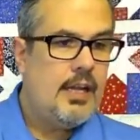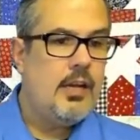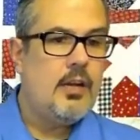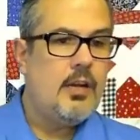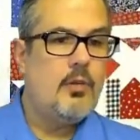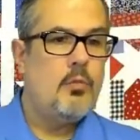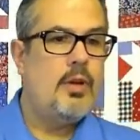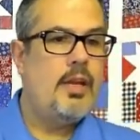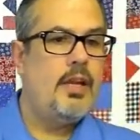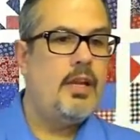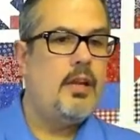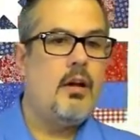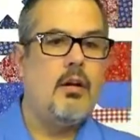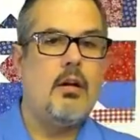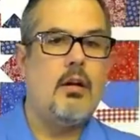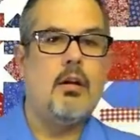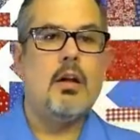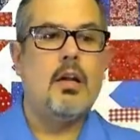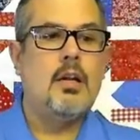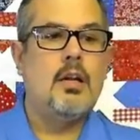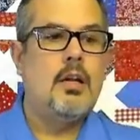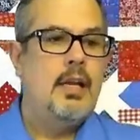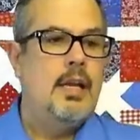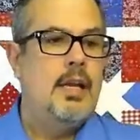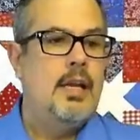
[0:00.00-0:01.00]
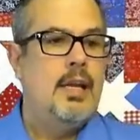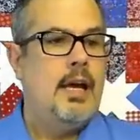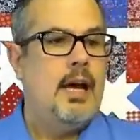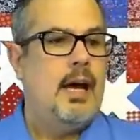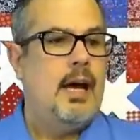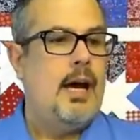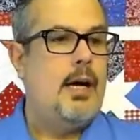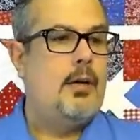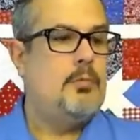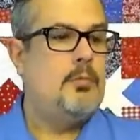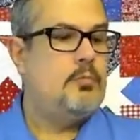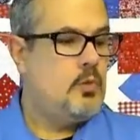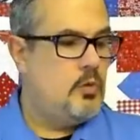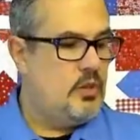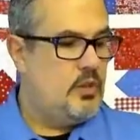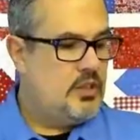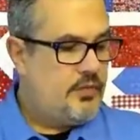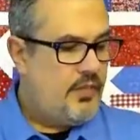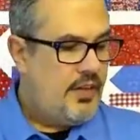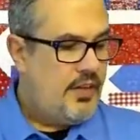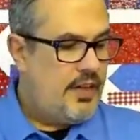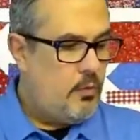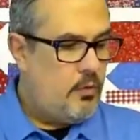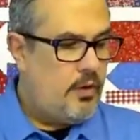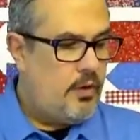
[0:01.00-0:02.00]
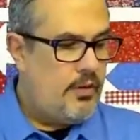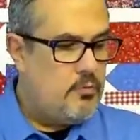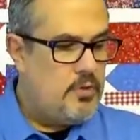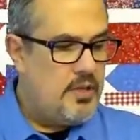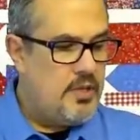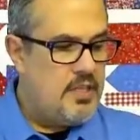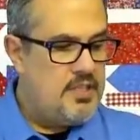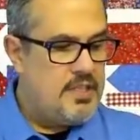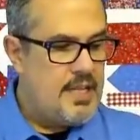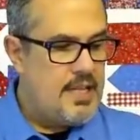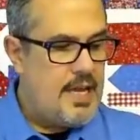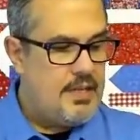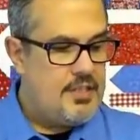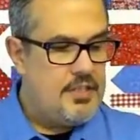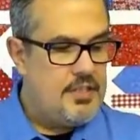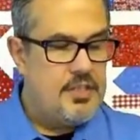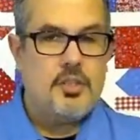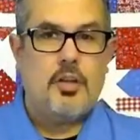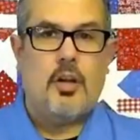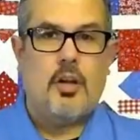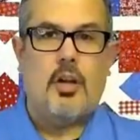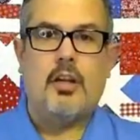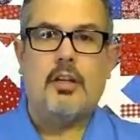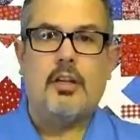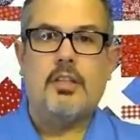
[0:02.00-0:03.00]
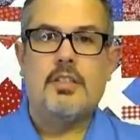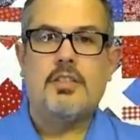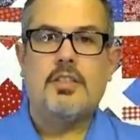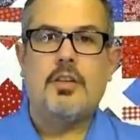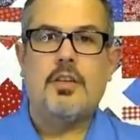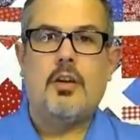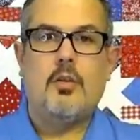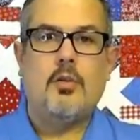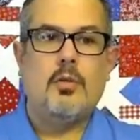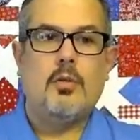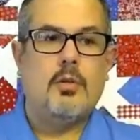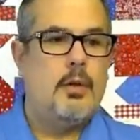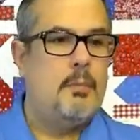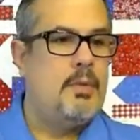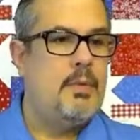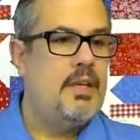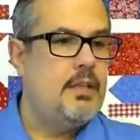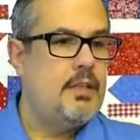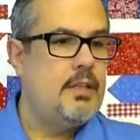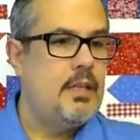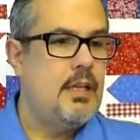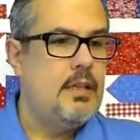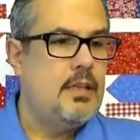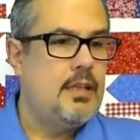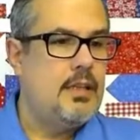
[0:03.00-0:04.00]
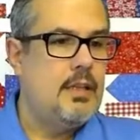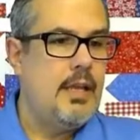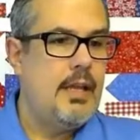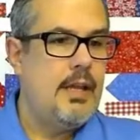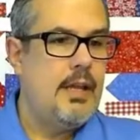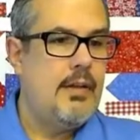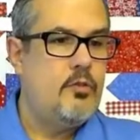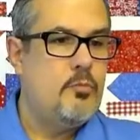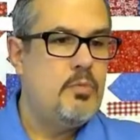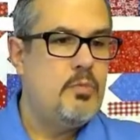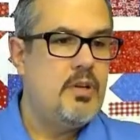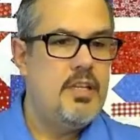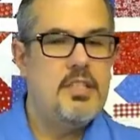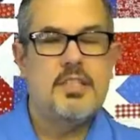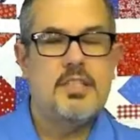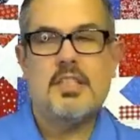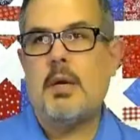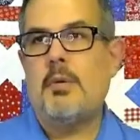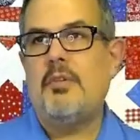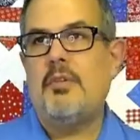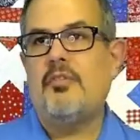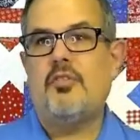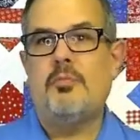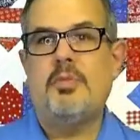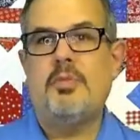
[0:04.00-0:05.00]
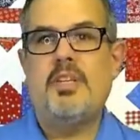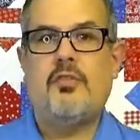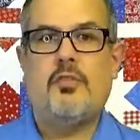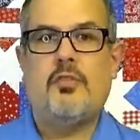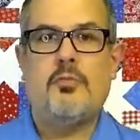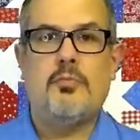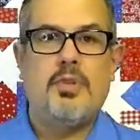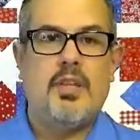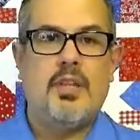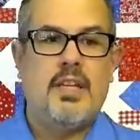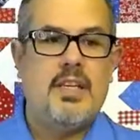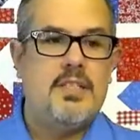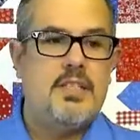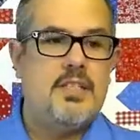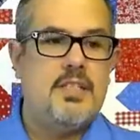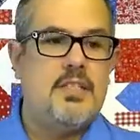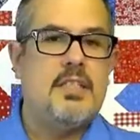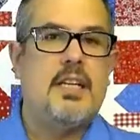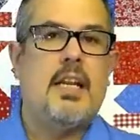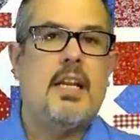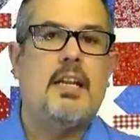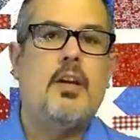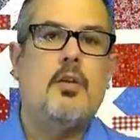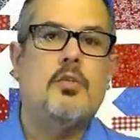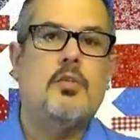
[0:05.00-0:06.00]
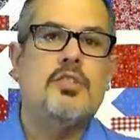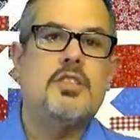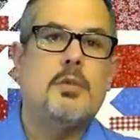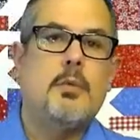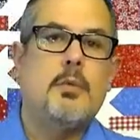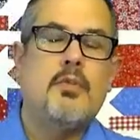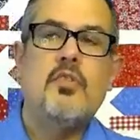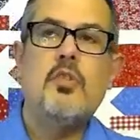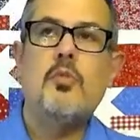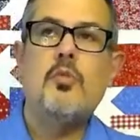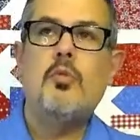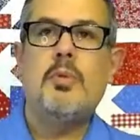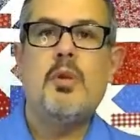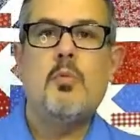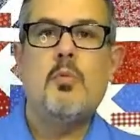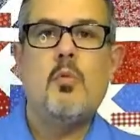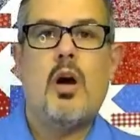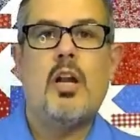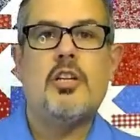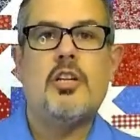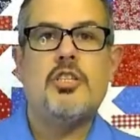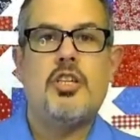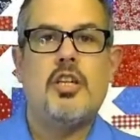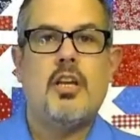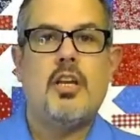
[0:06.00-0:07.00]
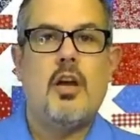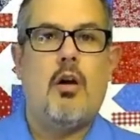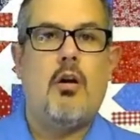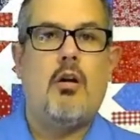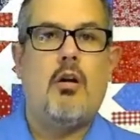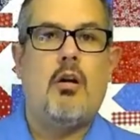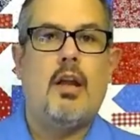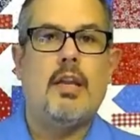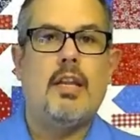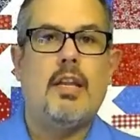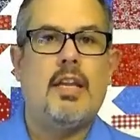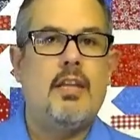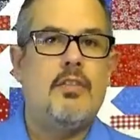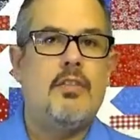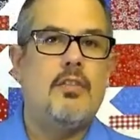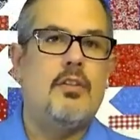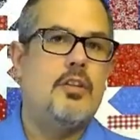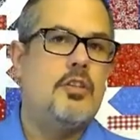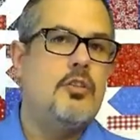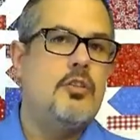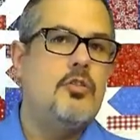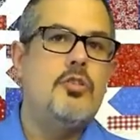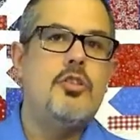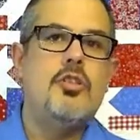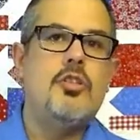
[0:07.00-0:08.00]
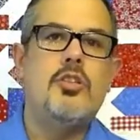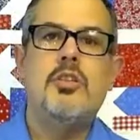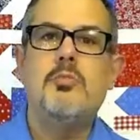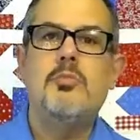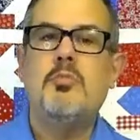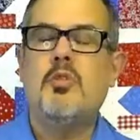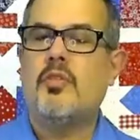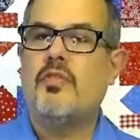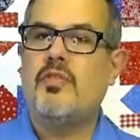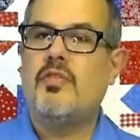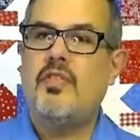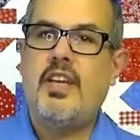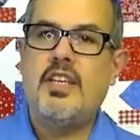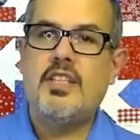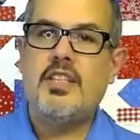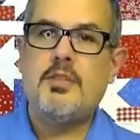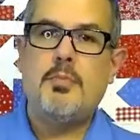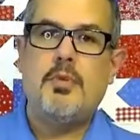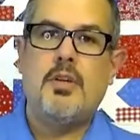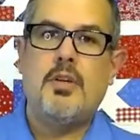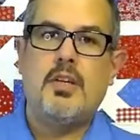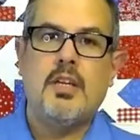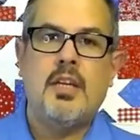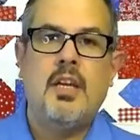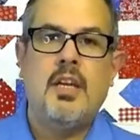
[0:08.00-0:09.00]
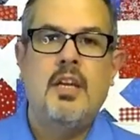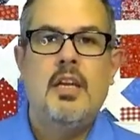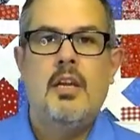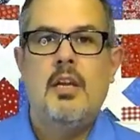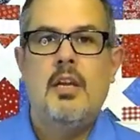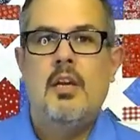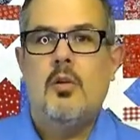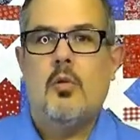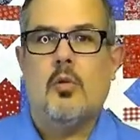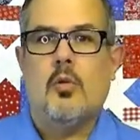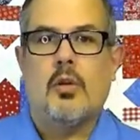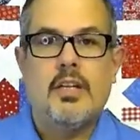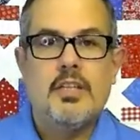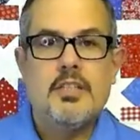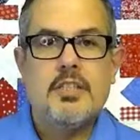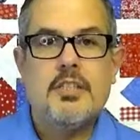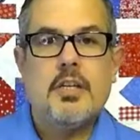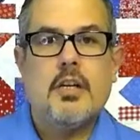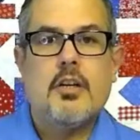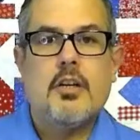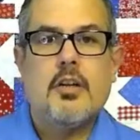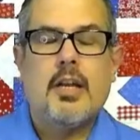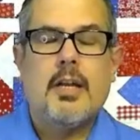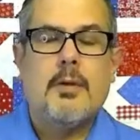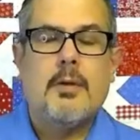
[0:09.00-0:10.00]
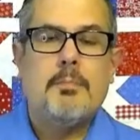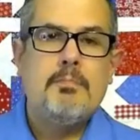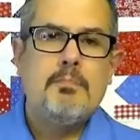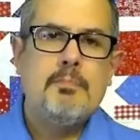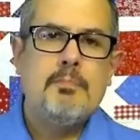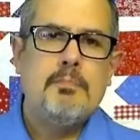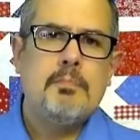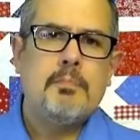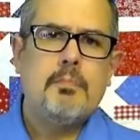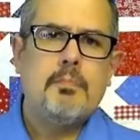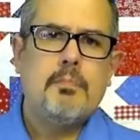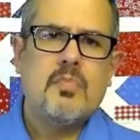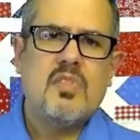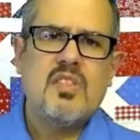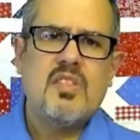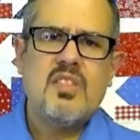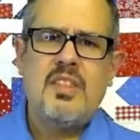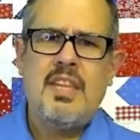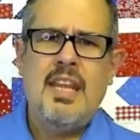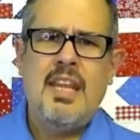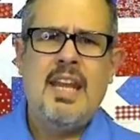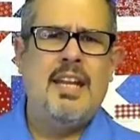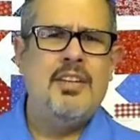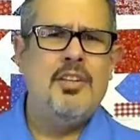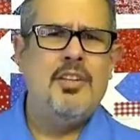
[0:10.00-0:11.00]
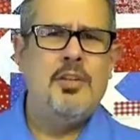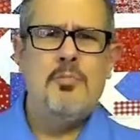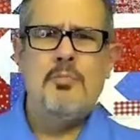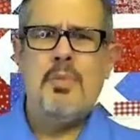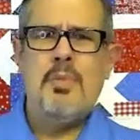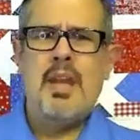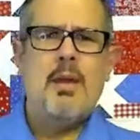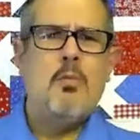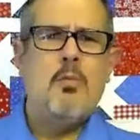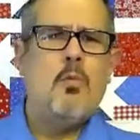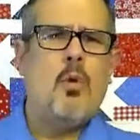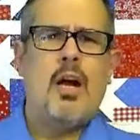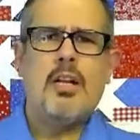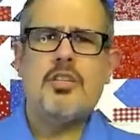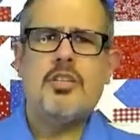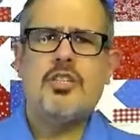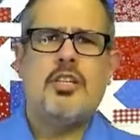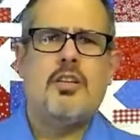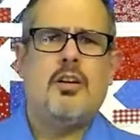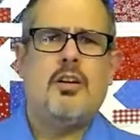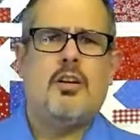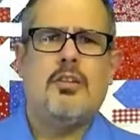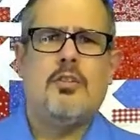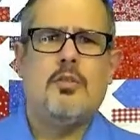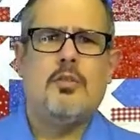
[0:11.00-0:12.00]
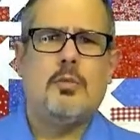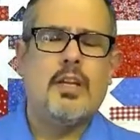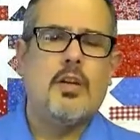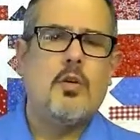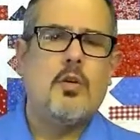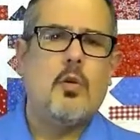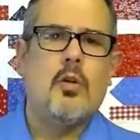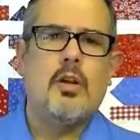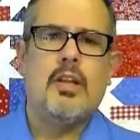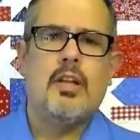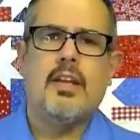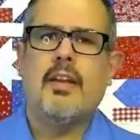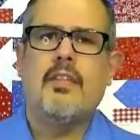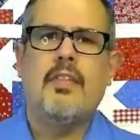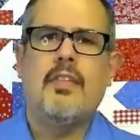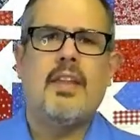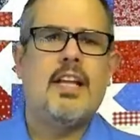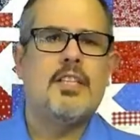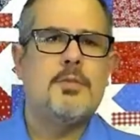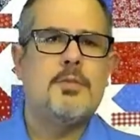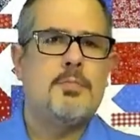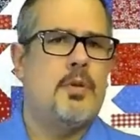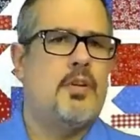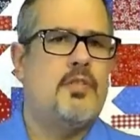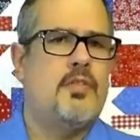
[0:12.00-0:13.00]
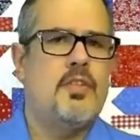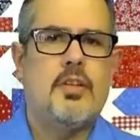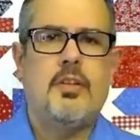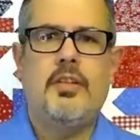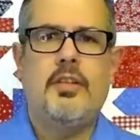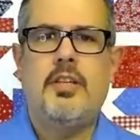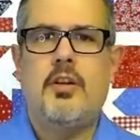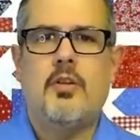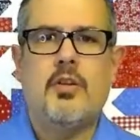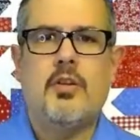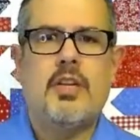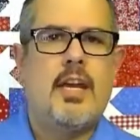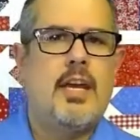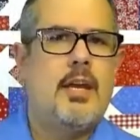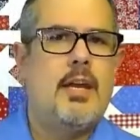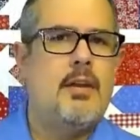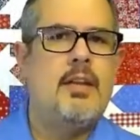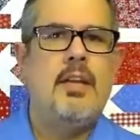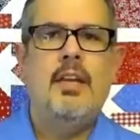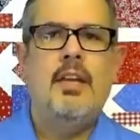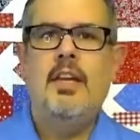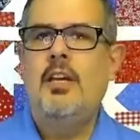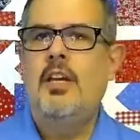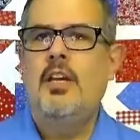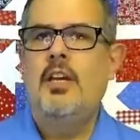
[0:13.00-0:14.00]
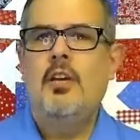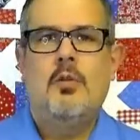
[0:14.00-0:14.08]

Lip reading: Here we are. Let's find out where everybody's at to start. So, I mean, everybody's coming from different places, and I know some of you will be watching on either YouTube or Facebook or Instagram, and you may watch it on the recording, and that's perfectly okay.